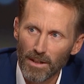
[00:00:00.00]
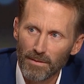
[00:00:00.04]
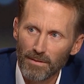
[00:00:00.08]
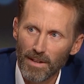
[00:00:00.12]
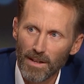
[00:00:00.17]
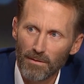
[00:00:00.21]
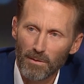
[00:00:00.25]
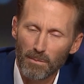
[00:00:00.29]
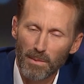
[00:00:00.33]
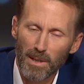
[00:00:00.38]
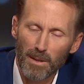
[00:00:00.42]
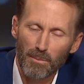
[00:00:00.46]
I'd
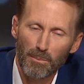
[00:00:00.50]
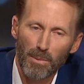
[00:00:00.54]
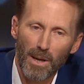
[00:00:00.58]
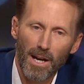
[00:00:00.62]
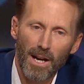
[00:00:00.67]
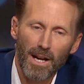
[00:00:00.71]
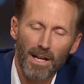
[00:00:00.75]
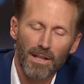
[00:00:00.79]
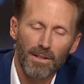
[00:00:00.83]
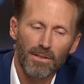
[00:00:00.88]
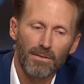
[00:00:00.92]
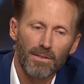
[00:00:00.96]
never been
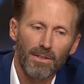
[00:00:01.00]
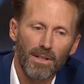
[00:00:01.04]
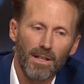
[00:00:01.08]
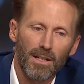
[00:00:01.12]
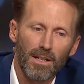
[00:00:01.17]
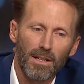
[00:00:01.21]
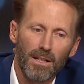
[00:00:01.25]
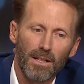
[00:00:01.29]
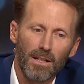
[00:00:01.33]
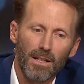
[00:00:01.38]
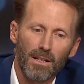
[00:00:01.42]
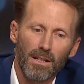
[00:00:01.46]
part of
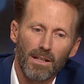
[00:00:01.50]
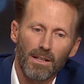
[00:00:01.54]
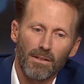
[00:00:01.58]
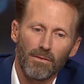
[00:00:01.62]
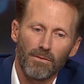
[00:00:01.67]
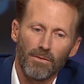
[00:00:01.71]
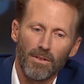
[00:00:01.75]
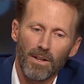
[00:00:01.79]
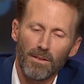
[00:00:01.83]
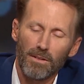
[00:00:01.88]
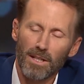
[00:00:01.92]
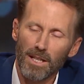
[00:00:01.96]
a
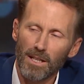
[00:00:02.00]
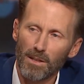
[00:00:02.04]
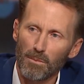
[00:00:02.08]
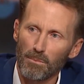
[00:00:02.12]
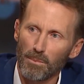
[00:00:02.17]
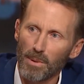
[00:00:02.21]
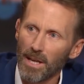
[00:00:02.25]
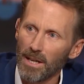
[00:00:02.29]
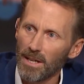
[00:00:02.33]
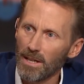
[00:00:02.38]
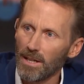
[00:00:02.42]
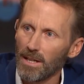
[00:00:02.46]
very
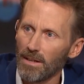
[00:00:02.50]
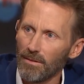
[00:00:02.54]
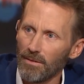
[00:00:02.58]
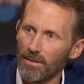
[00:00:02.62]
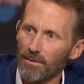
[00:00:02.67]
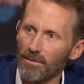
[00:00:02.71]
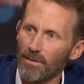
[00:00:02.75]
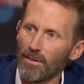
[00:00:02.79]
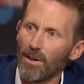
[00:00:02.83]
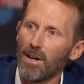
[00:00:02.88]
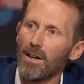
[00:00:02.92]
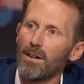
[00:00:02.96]
competitive
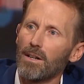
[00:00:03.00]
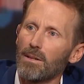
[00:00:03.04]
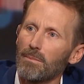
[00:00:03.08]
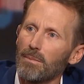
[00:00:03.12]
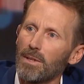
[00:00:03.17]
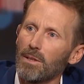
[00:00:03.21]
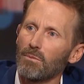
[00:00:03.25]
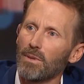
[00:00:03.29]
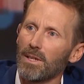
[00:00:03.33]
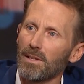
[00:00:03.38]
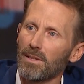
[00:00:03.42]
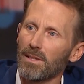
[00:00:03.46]

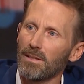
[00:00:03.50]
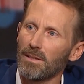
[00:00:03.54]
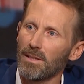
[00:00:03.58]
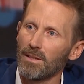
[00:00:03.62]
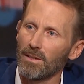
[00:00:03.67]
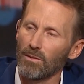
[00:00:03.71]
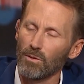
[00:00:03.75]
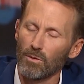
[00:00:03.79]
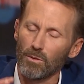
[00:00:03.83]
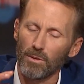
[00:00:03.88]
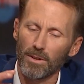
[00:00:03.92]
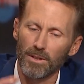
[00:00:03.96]
environment where
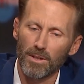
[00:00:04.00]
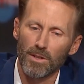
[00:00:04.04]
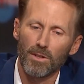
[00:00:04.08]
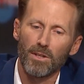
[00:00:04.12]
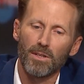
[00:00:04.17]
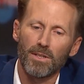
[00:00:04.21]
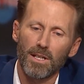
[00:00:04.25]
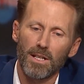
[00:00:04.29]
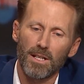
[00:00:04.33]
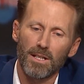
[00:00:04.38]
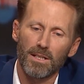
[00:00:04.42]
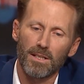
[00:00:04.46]
all the
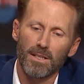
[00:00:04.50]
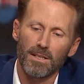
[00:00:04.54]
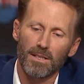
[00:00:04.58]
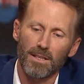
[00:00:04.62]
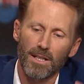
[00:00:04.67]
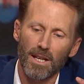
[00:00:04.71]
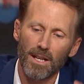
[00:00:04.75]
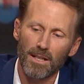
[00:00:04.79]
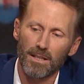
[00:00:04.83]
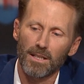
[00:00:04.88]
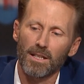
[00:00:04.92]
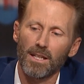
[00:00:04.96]
news editors
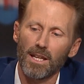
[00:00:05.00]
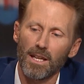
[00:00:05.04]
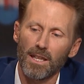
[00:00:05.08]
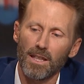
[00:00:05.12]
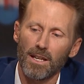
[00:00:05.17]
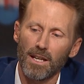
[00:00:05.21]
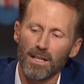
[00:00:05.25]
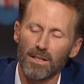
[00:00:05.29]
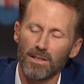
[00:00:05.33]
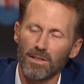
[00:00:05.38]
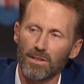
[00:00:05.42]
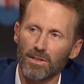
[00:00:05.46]
get together
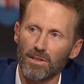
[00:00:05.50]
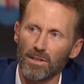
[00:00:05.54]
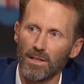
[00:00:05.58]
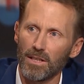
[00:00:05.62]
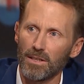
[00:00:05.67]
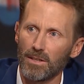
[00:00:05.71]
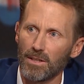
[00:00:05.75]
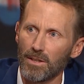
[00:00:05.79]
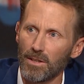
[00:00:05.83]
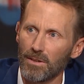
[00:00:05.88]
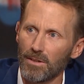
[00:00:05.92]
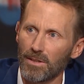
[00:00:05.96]
and
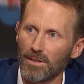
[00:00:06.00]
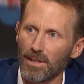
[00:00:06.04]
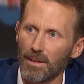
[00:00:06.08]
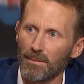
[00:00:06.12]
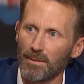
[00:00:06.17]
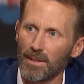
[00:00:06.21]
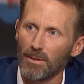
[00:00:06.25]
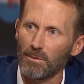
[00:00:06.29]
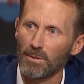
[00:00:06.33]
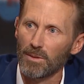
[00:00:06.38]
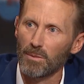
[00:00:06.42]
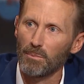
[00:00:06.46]
decide to do
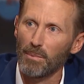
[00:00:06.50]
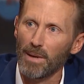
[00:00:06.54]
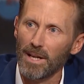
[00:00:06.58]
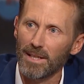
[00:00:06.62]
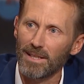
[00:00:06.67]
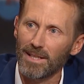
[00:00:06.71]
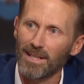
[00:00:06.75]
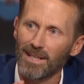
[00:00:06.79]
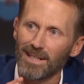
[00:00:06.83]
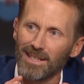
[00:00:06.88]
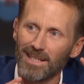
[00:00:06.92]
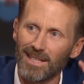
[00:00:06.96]
something that was
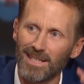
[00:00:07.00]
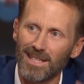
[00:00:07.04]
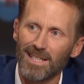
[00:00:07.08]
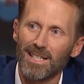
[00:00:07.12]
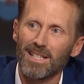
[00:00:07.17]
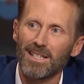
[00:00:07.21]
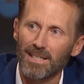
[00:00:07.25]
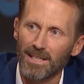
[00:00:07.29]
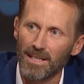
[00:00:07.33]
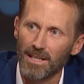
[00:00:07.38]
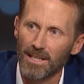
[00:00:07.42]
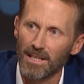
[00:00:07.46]
basically
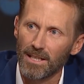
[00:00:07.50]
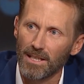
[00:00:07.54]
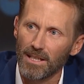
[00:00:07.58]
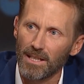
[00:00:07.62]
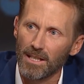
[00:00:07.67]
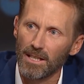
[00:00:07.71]
decent.